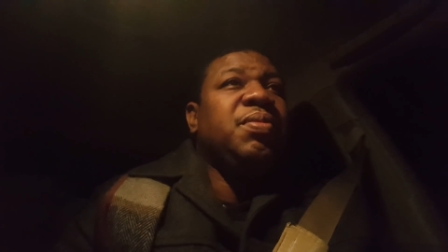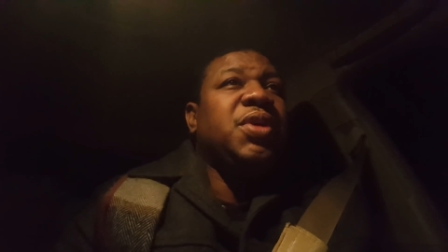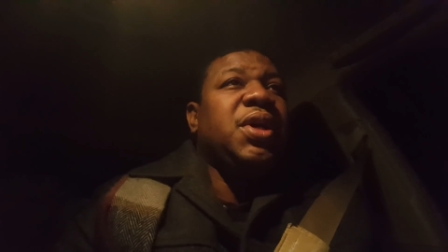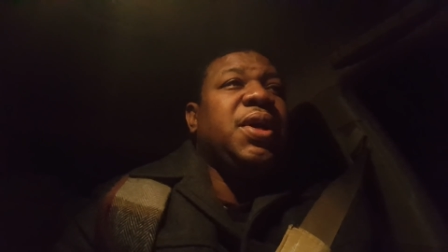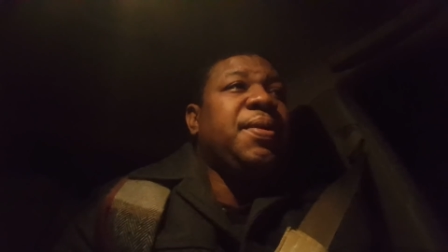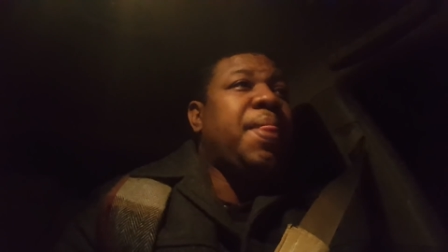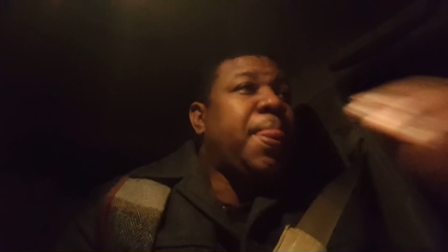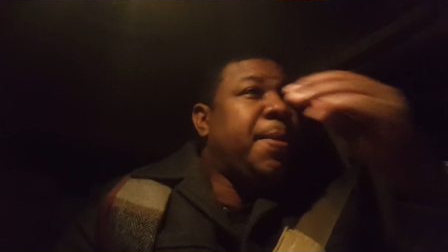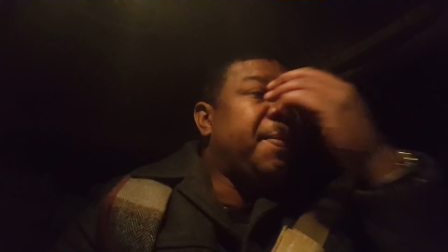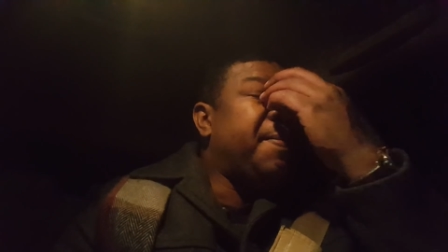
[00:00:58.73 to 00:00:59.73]
But
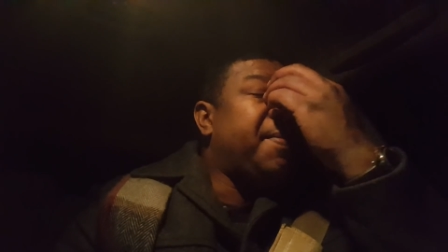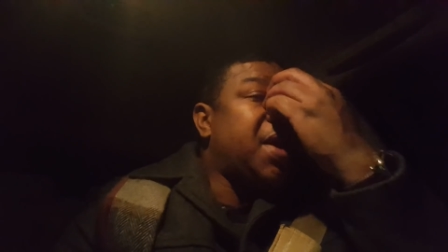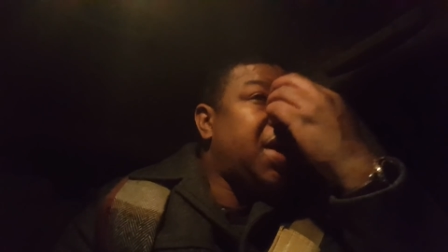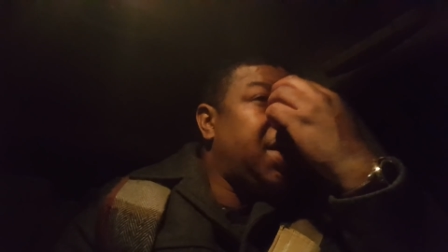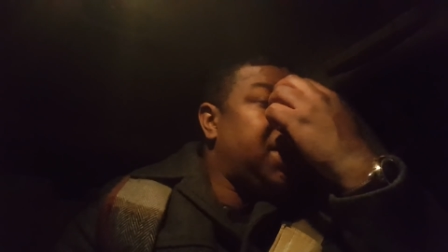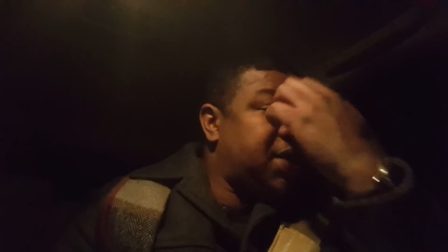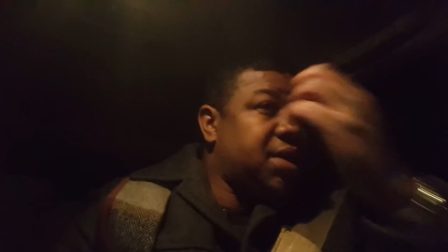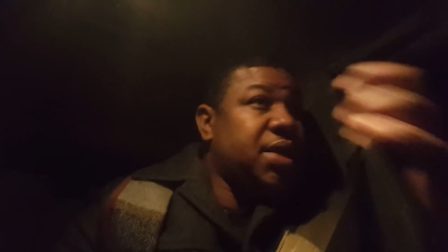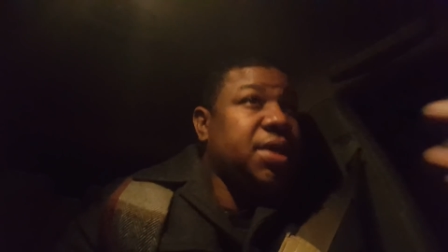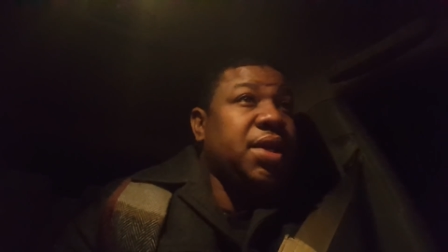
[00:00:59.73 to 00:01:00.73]

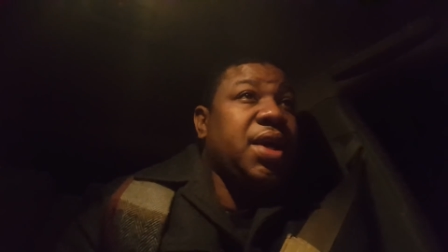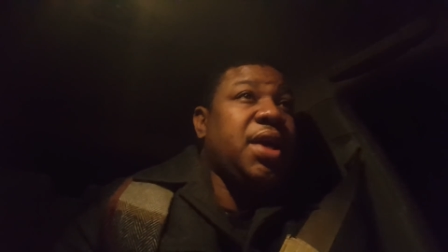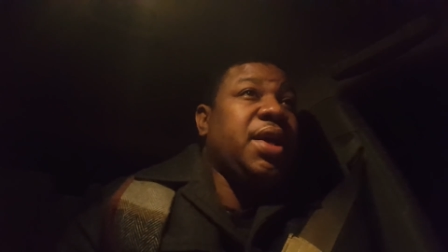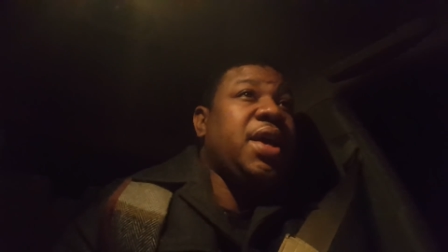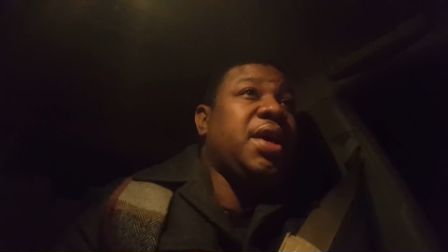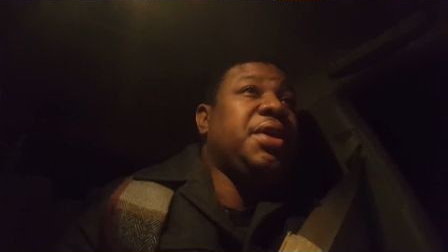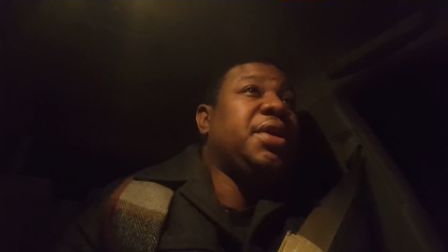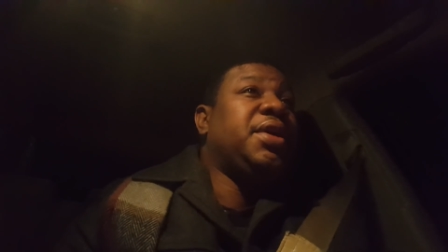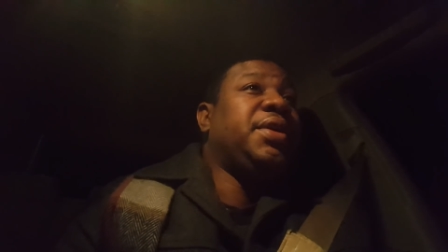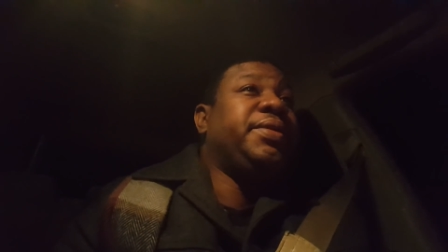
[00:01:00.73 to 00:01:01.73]
Maya had,
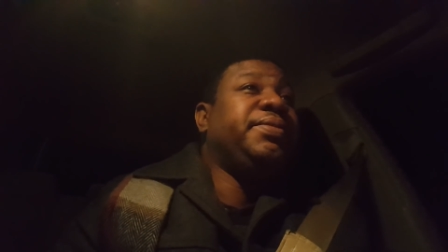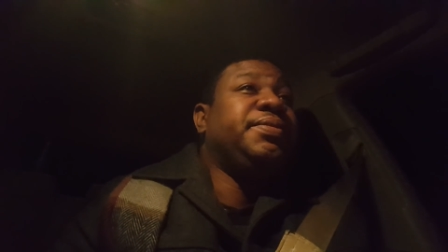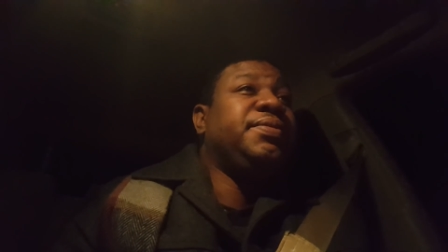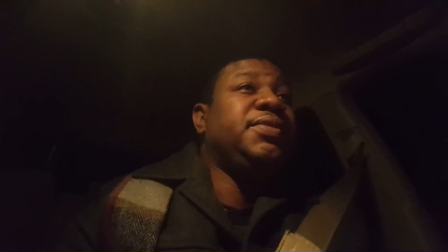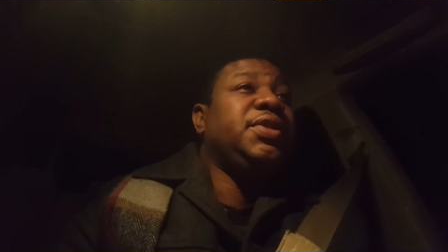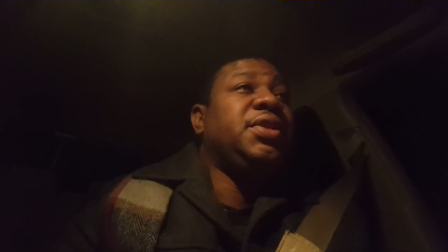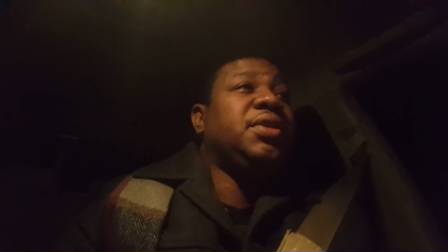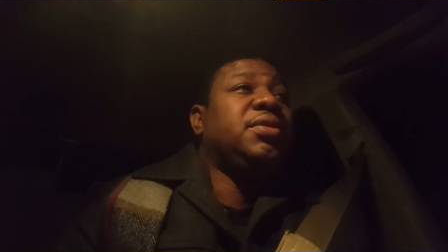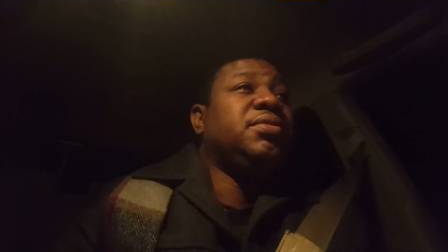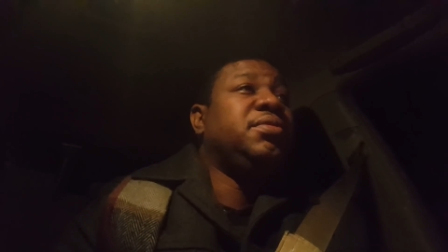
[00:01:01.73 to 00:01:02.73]
you
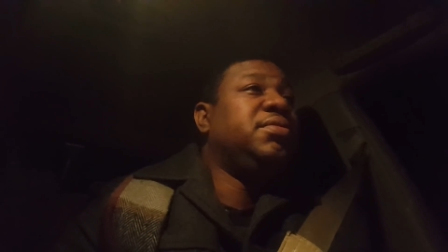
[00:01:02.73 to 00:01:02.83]
know,